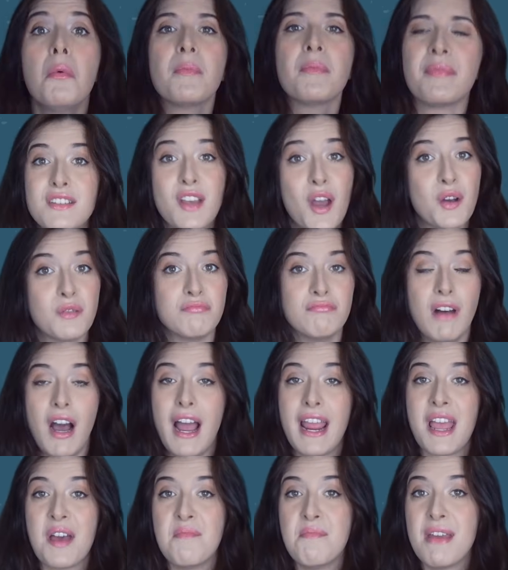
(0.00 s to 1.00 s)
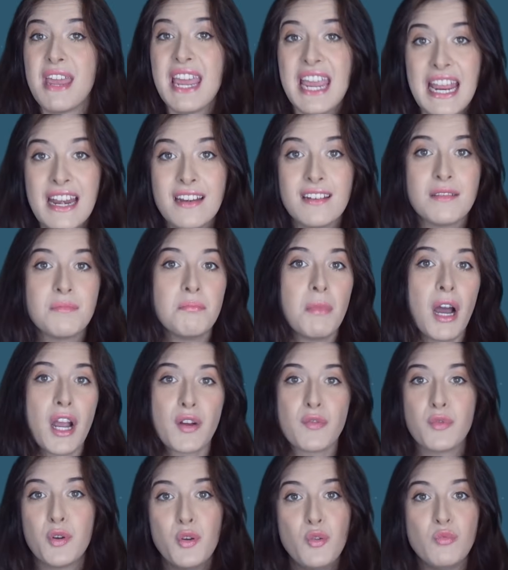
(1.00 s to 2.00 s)
So, I am in my
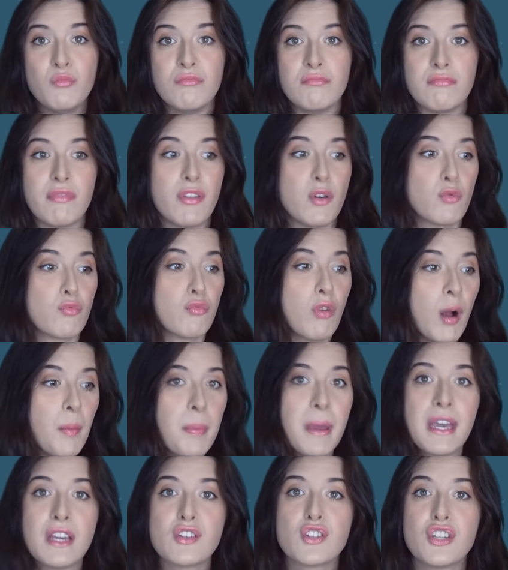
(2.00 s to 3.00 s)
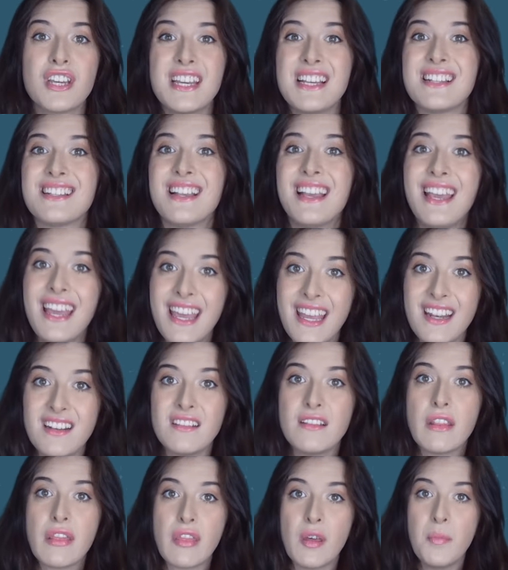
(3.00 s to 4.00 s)
room. The rubbish is
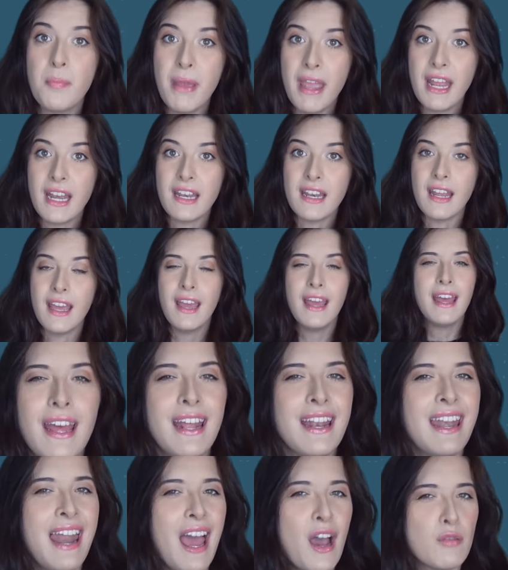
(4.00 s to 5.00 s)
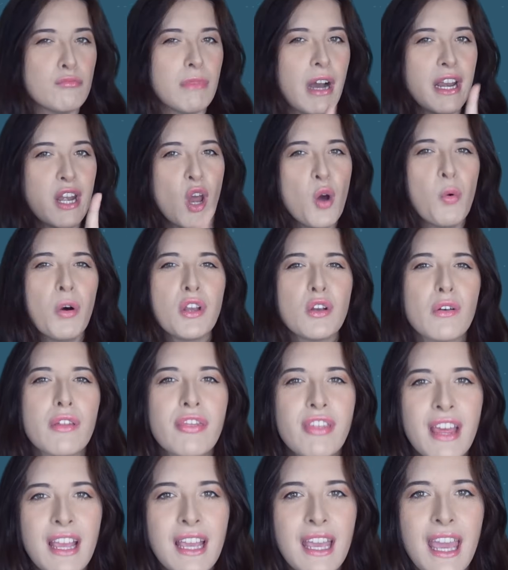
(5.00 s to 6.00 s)
in the bin. Now, I know what you're
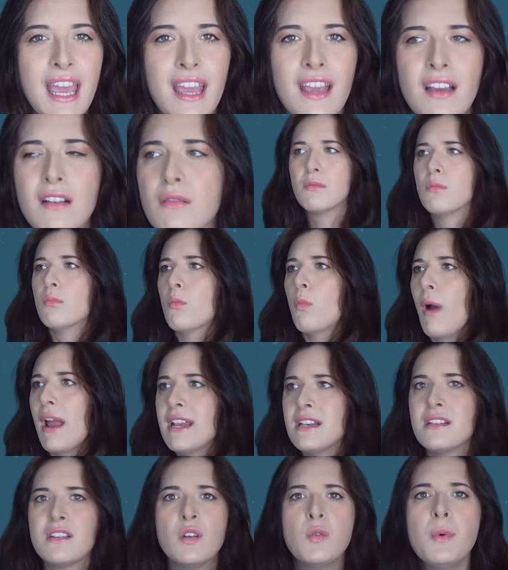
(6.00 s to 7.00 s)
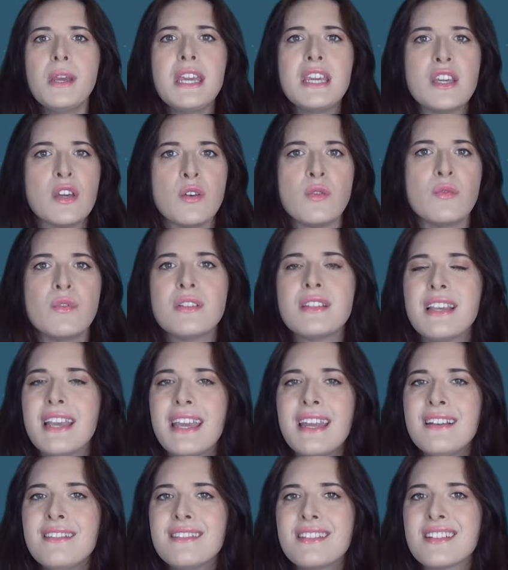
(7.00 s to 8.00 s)
thinking. When do we use
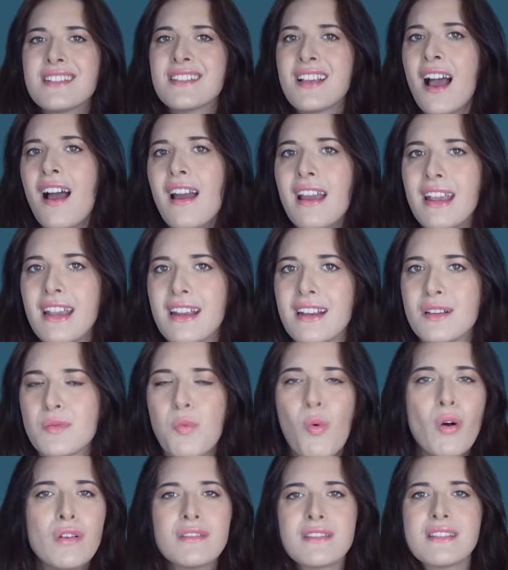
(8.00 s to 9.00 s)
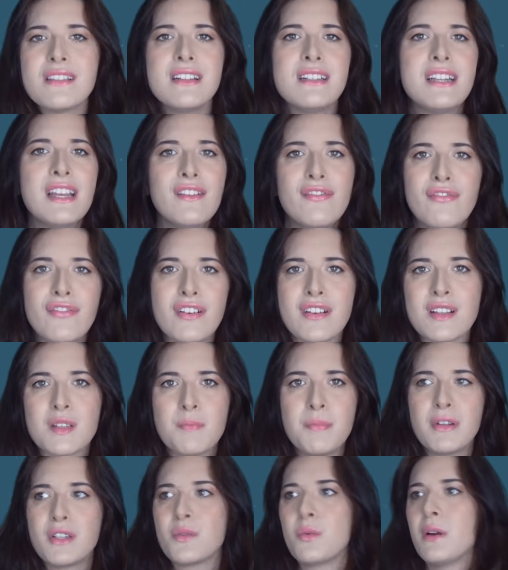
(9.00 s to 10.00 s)
inside? What's the difference
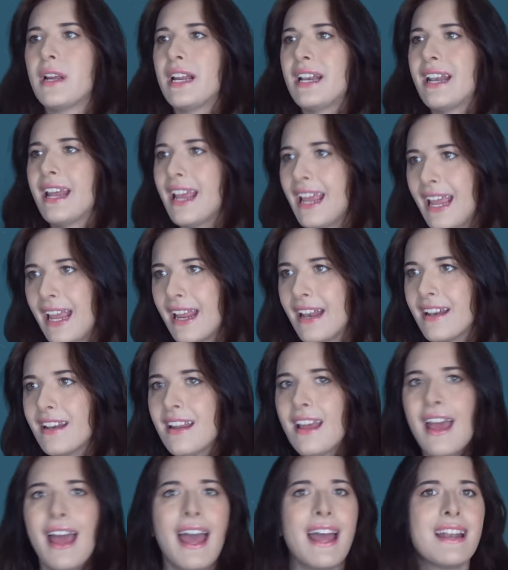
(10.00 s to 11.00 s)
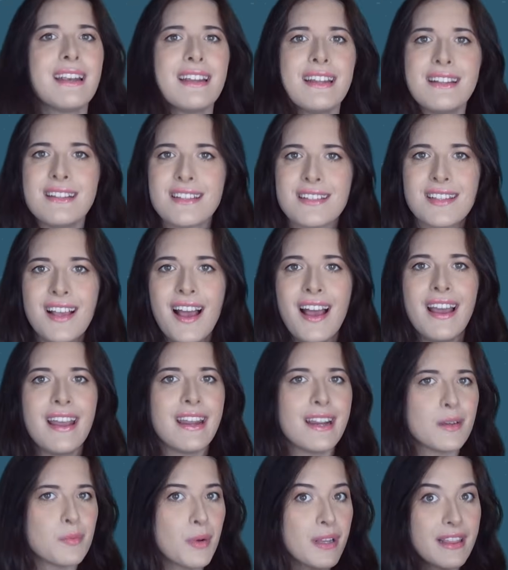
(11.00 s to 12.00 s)
between in and
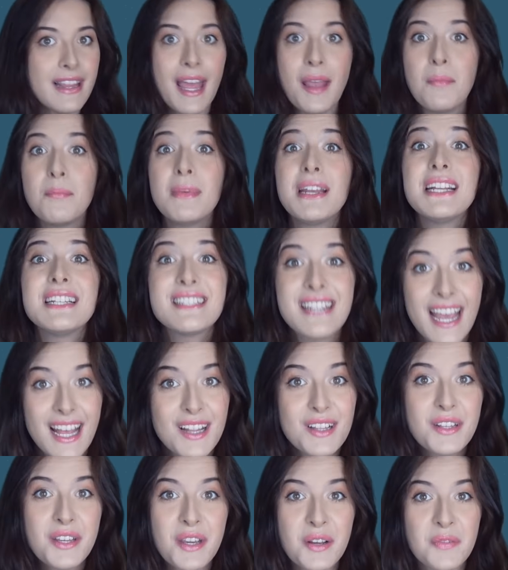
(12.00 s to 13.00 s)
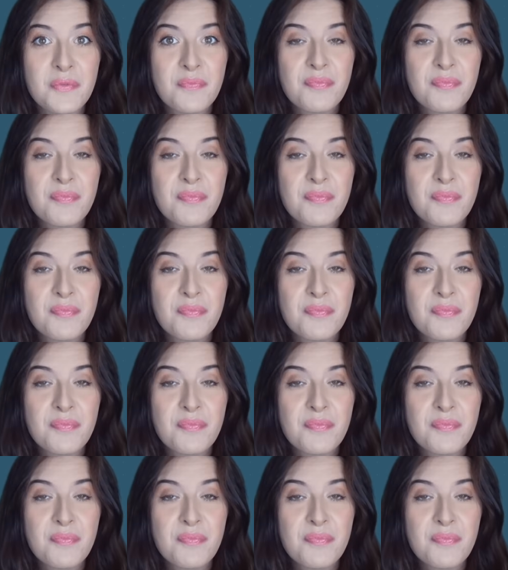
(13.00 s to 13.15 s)
inside? Well, let me tell you.